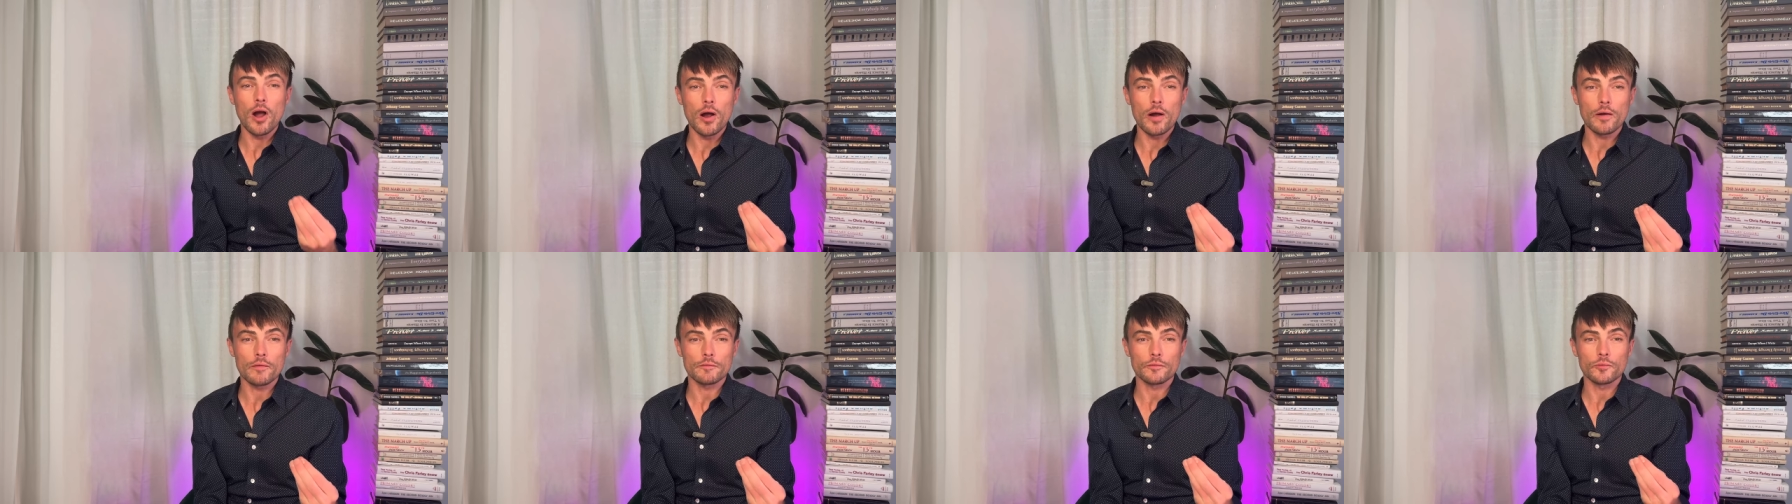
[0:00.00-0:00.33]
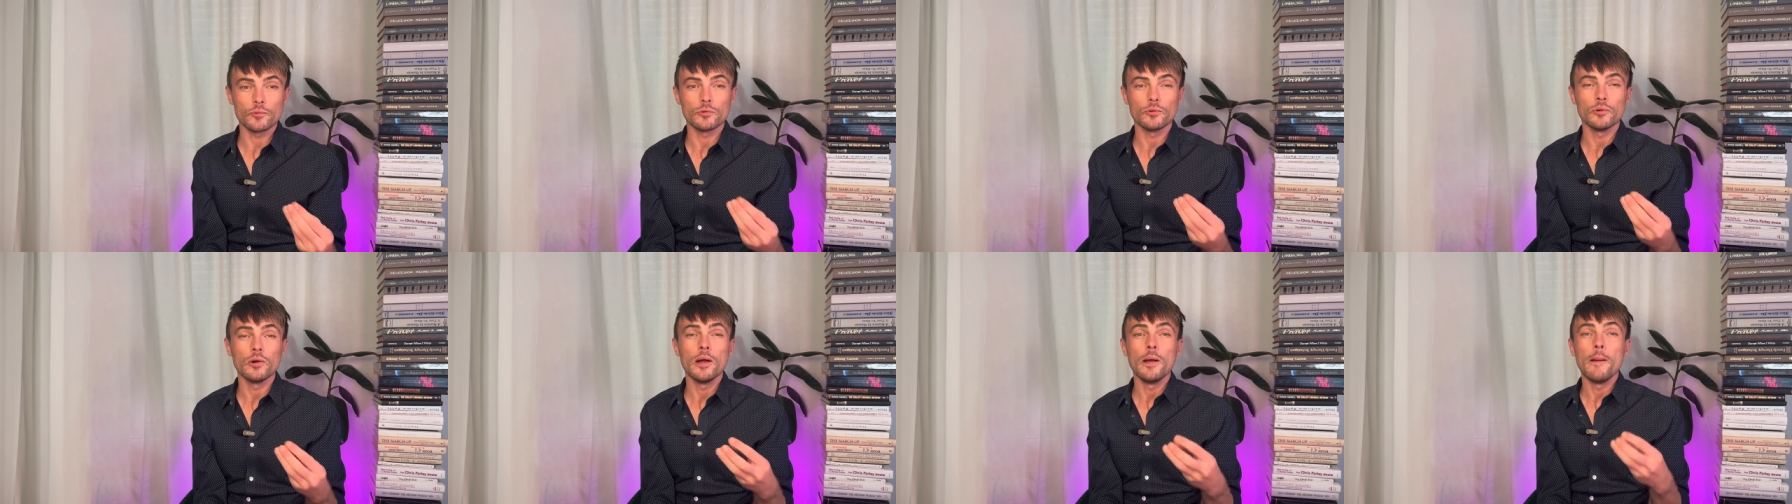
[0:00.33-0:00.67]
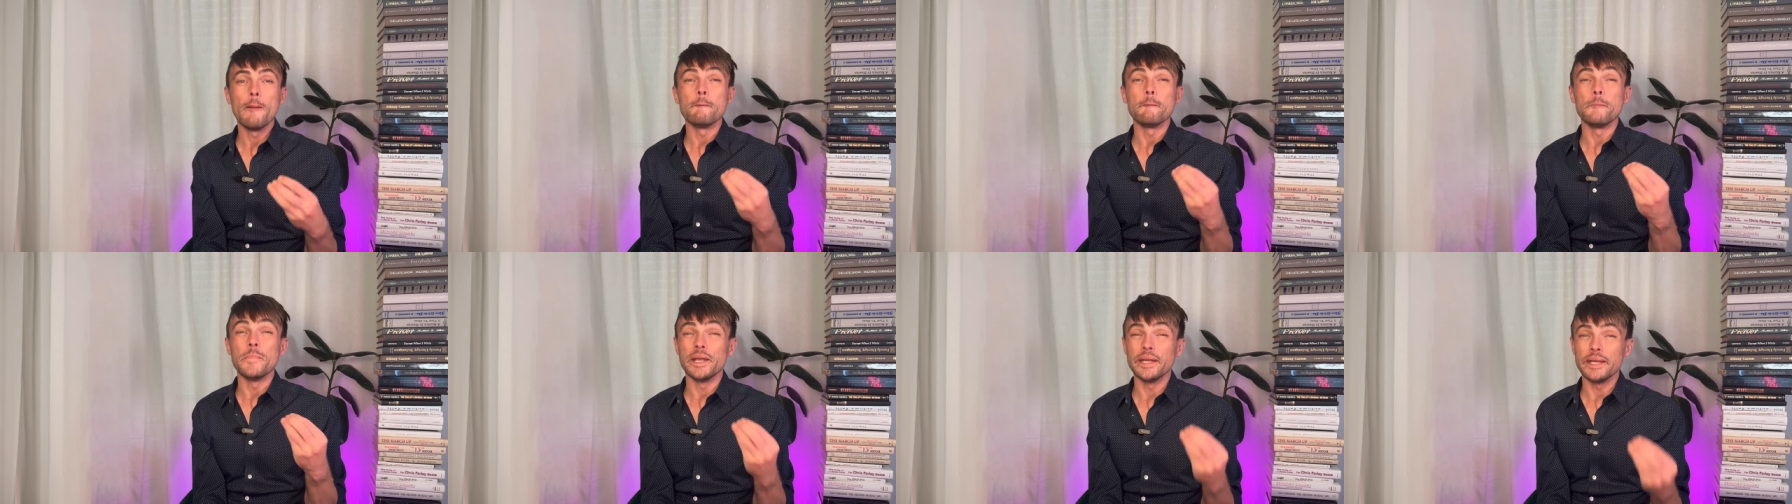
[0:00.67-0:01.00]
hurtful,
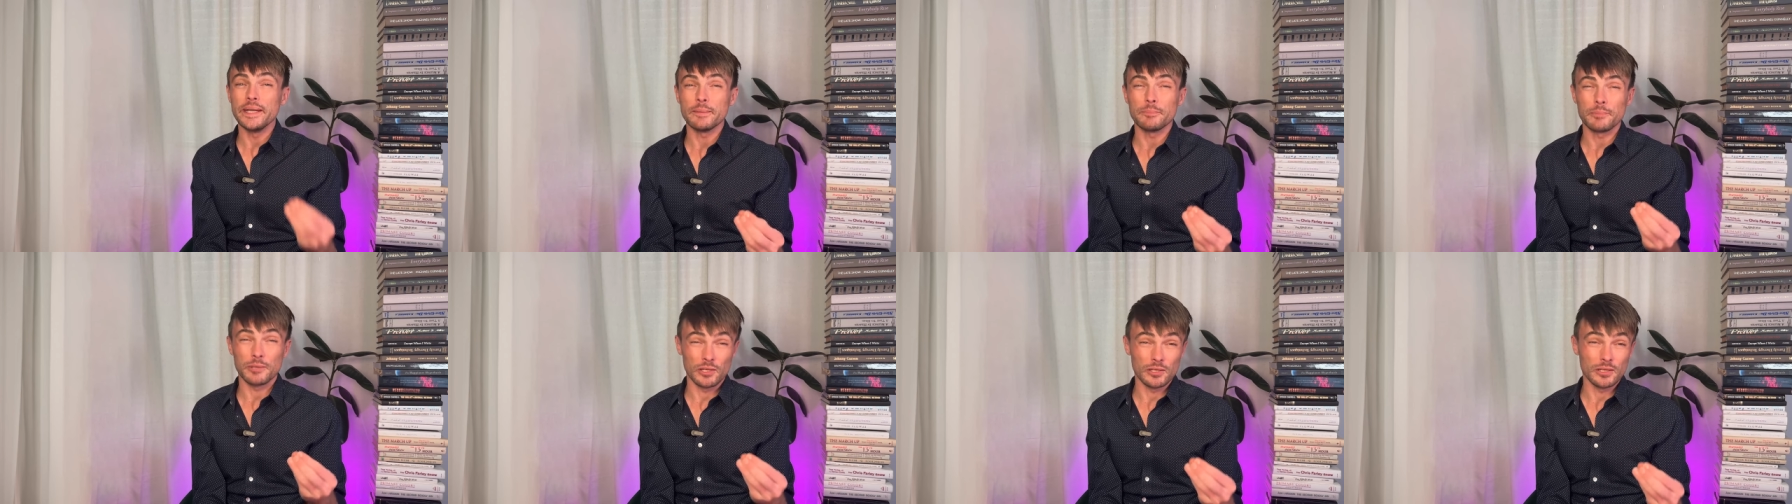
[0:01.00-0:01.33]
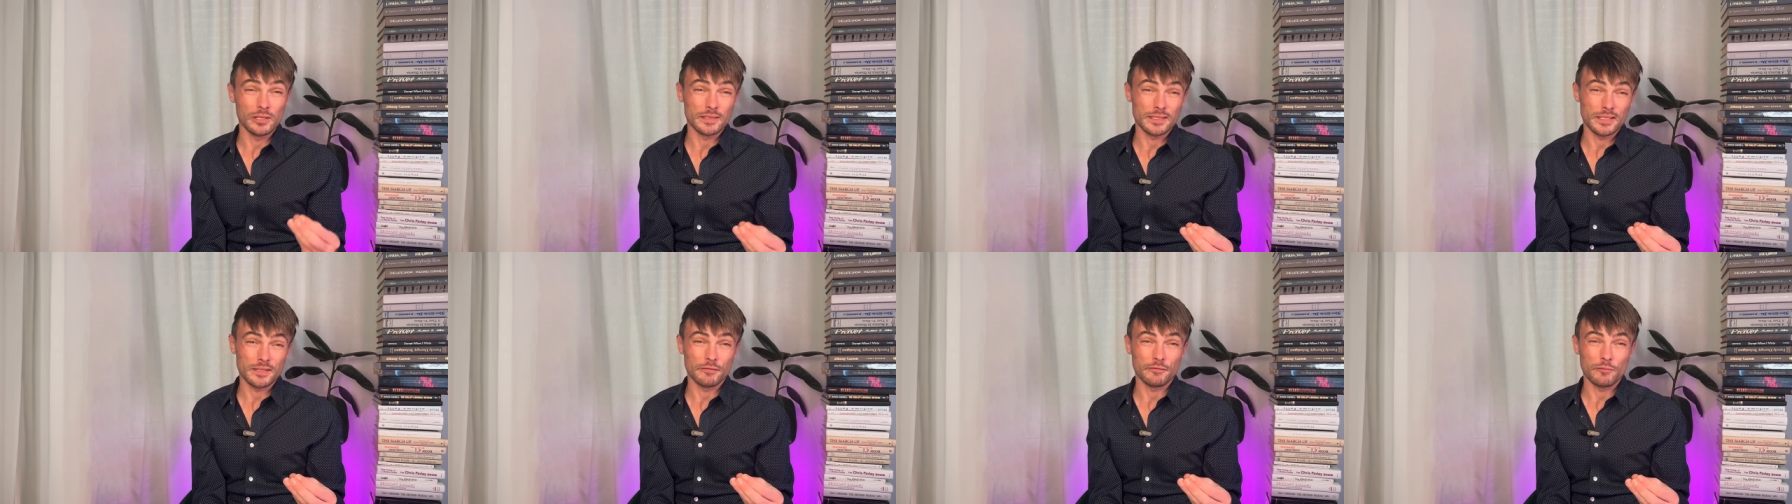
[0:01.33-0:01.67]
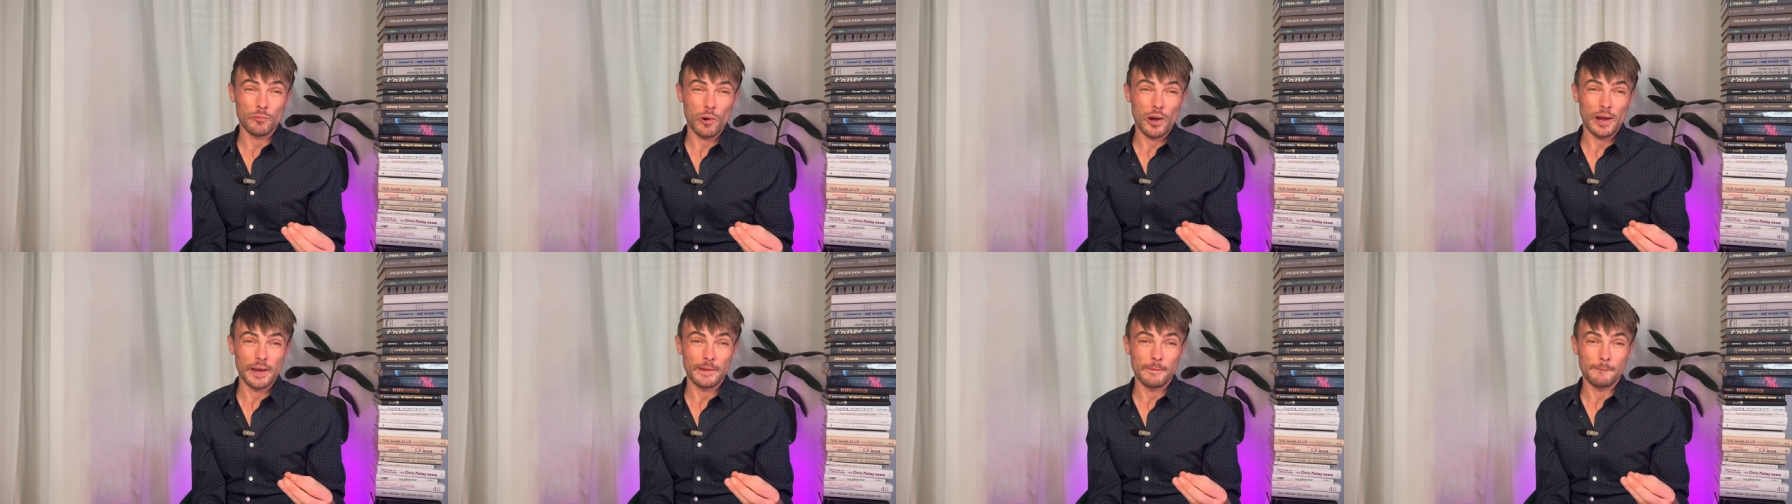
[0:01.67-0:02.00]
manipulative
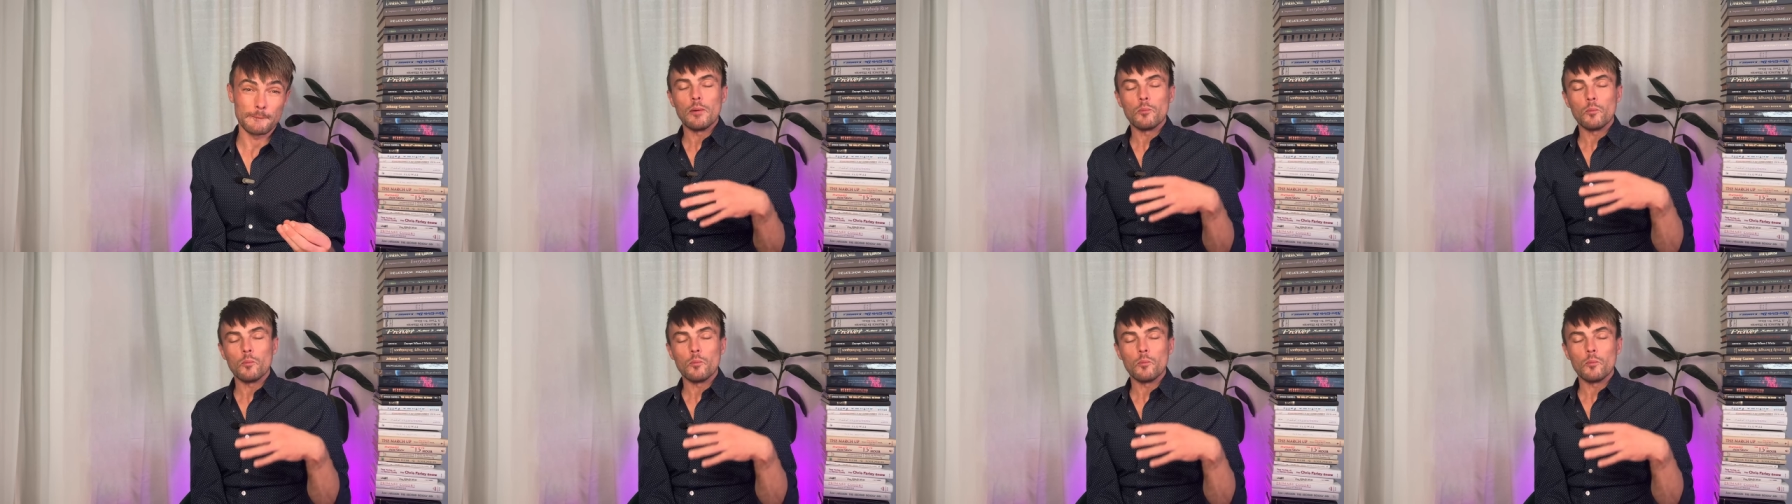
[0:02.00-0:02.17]
way.